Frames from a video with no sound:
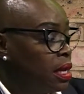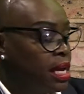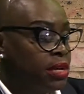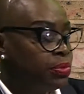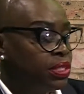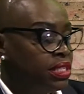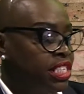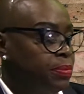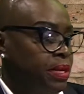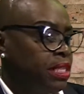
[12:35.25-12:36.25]
It was
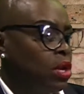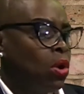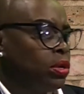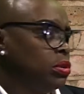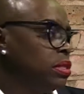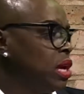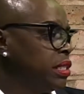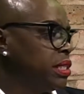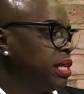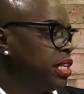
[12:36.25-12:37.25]
just because, oh, you're non
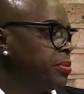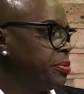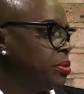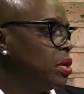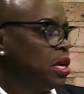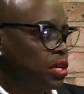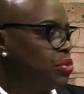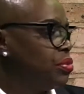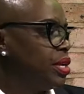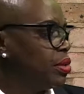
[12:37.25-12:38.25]
detectable,
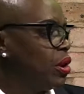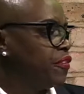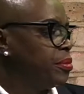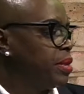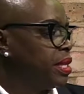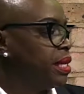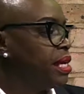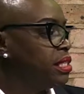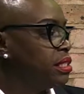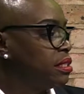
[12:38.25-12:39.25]
you can get off the
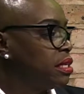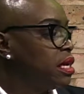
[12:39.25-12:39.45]
medication.